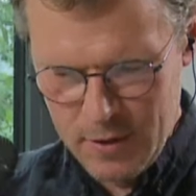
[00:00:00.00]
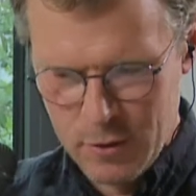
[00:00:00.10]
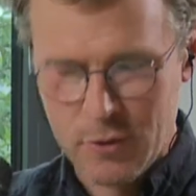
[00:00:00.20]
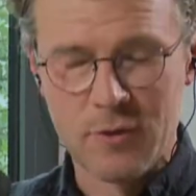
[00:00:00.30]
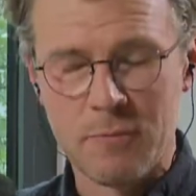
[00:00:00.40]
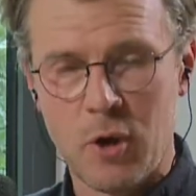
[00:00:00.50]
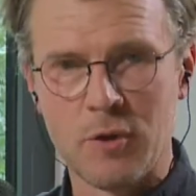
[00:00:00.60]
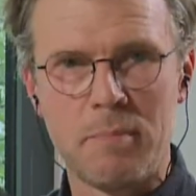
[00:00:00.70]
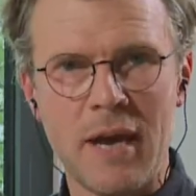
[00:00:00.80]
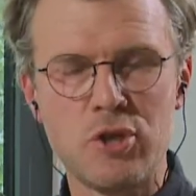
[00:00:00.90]

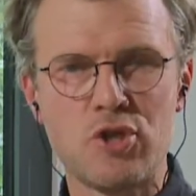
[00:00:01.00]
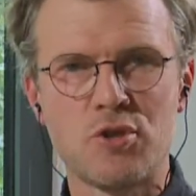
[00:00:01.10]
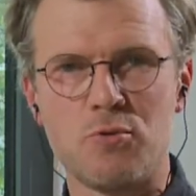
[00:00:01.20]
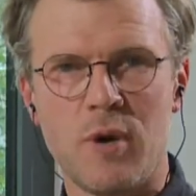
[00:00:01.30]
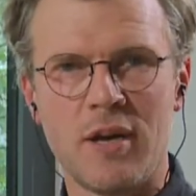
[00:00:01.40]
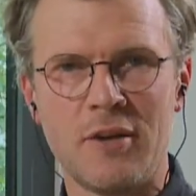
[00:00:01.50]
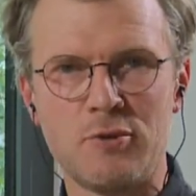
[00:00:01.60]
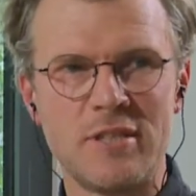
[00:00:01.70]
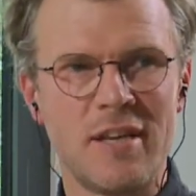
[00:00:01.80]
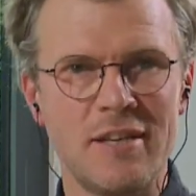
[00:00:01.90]
on page
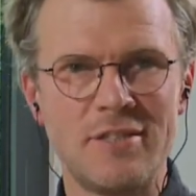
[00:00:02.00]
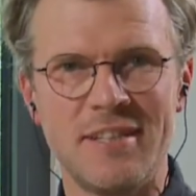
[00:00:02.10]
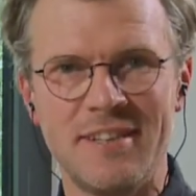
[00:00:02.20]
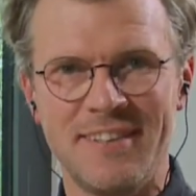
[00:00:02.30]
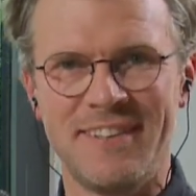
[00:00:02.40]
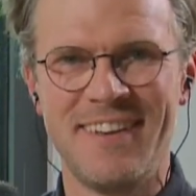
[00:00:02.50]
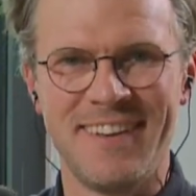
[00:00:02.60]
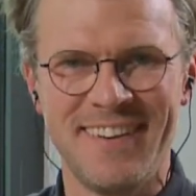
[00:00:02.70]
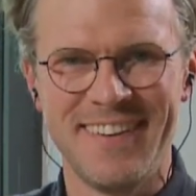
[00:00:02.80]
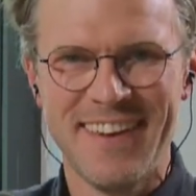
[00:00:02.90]
190
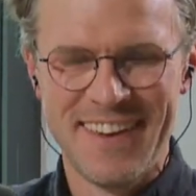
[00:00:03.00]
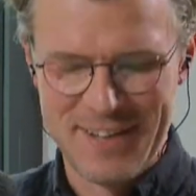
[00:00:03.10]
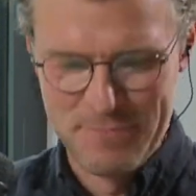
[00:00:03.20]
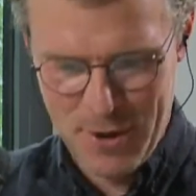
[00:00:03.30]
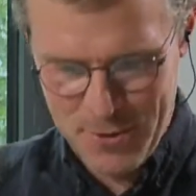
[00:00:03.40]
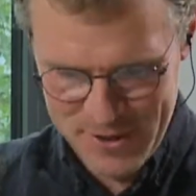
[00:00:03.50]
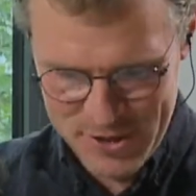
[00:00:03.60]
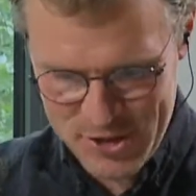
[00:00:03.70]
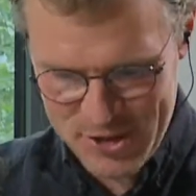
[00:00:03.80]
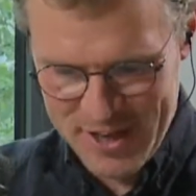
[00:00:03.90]
in
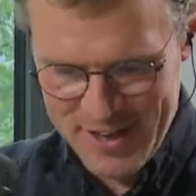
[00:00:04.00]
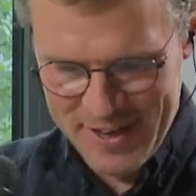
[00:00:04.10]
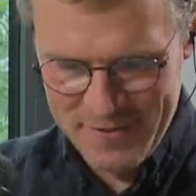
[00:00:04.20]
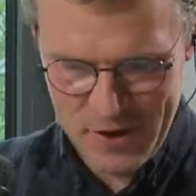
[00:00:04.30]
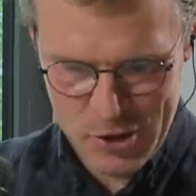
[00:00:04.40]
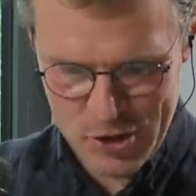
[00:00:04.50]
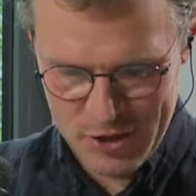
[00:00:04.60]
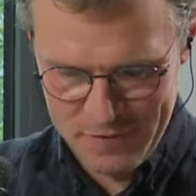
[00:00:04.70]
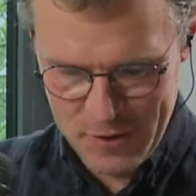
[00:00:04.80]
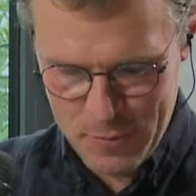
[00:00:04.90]
Polish
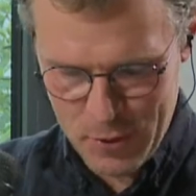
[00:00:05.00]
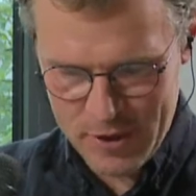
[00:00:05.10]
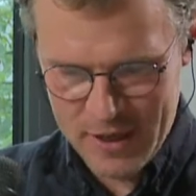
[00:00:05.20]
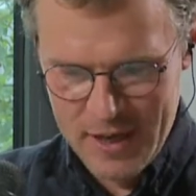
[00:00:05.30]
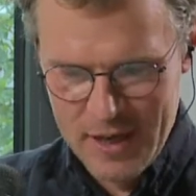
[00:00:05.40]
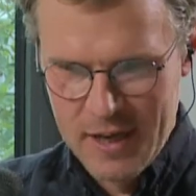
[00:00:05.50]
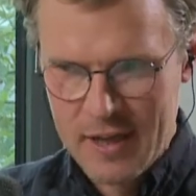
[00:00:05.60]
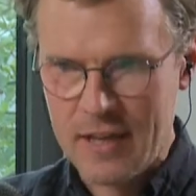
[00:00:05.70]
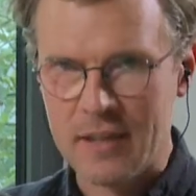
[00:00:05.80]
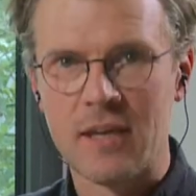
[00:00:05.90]
version of your book,
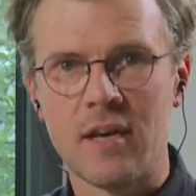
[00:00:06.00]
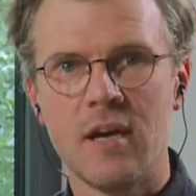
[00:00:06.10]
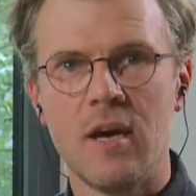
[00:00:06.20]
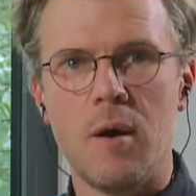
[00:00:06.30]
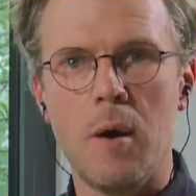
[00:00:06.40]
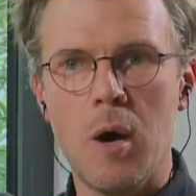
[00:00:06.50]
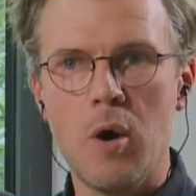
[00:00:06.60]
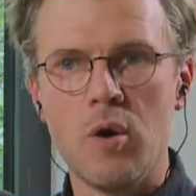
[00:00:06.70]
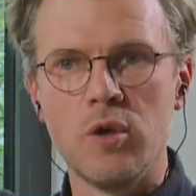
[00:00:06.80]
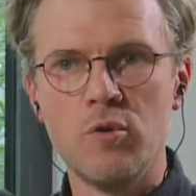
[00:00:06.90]
that
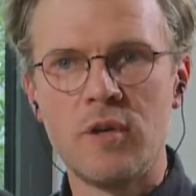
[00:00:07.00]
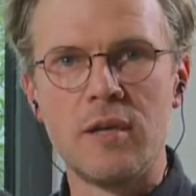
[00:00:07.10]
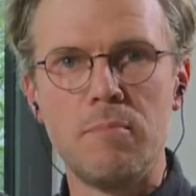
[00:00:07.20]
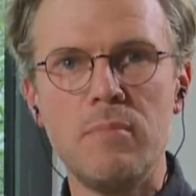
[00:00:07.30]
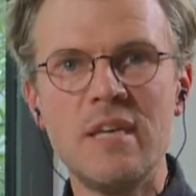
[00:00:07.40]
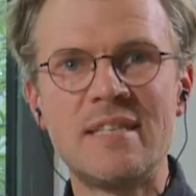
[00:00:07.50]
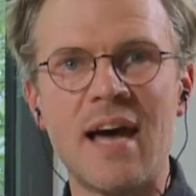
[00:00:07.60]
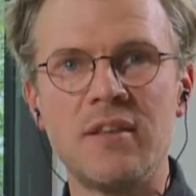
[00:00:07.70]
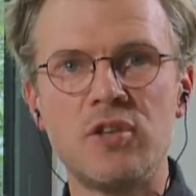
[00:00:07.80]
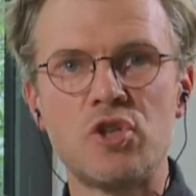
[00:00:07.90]
you can
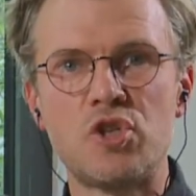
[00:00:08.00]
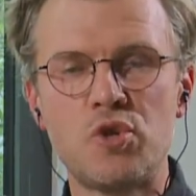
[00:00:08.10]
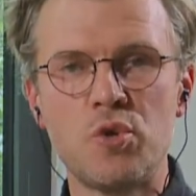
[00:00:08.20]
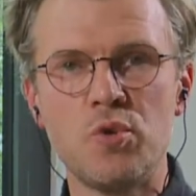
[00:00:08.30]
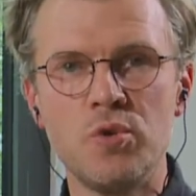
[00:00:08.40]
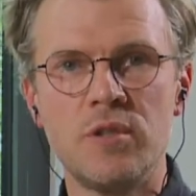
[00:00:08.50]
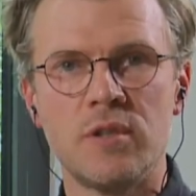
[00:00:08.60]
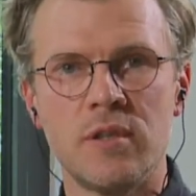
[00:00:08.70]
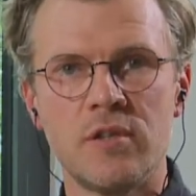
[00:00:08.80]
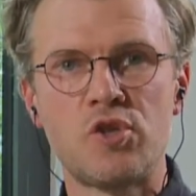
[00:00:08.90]
misunderstood
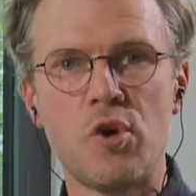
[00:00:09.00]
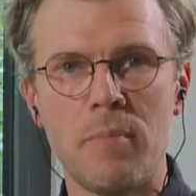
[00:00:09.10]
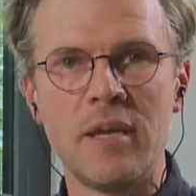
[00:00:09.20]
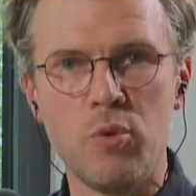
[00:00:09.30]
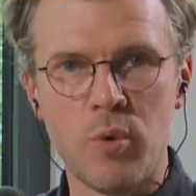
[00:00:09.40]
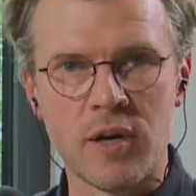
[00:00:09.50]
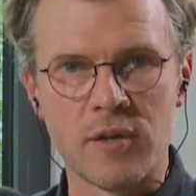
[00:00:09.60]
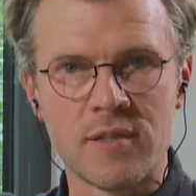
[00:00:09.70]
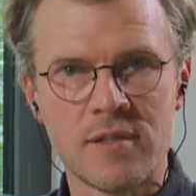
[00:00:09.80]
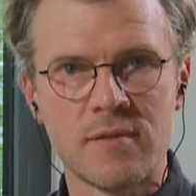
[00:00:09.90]
so many
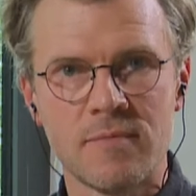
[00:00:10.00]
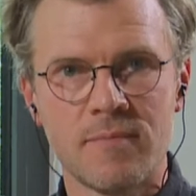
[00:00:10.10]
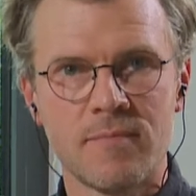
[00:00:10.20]
words.